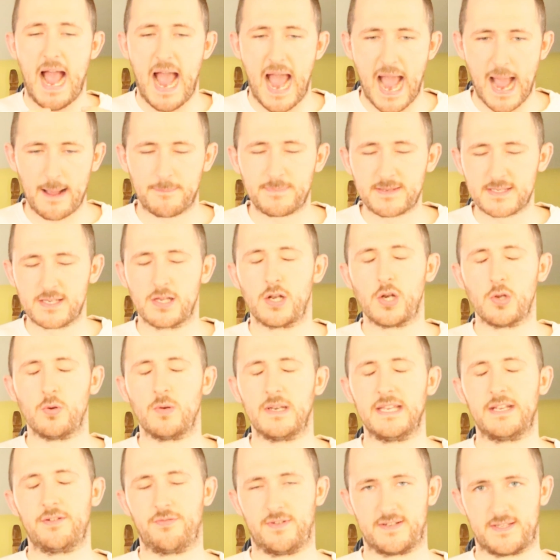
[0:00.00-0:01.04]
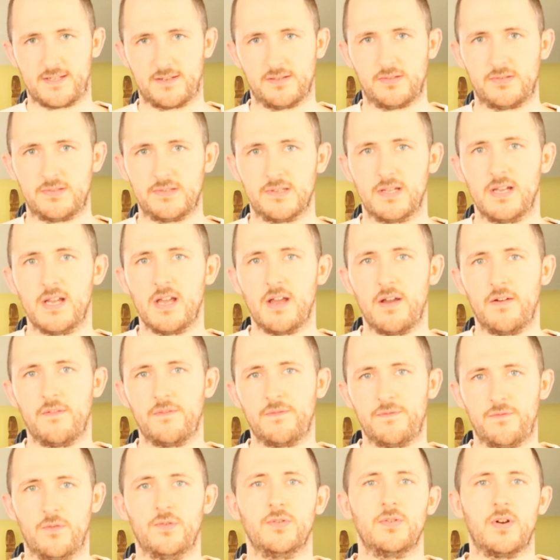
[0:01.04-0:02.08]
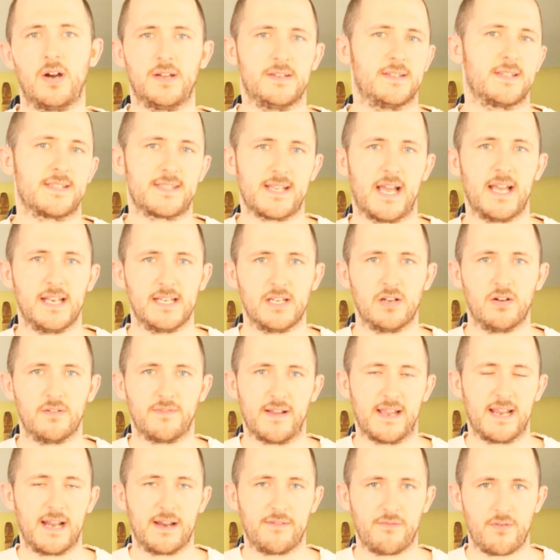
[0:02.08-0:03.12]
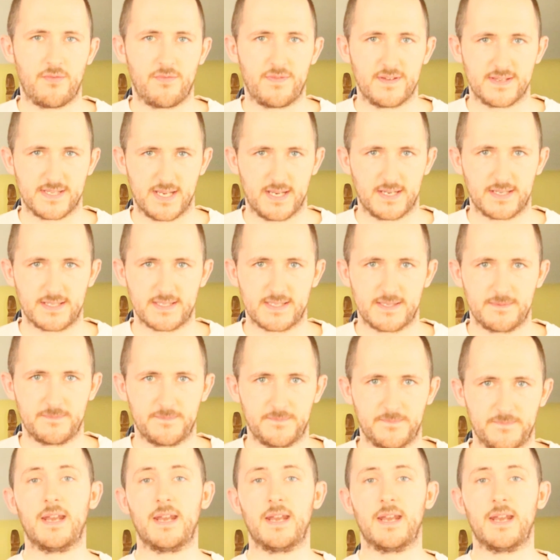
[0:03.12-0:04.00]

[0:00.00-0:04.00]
absolutely critical for your understanding of A-level physics.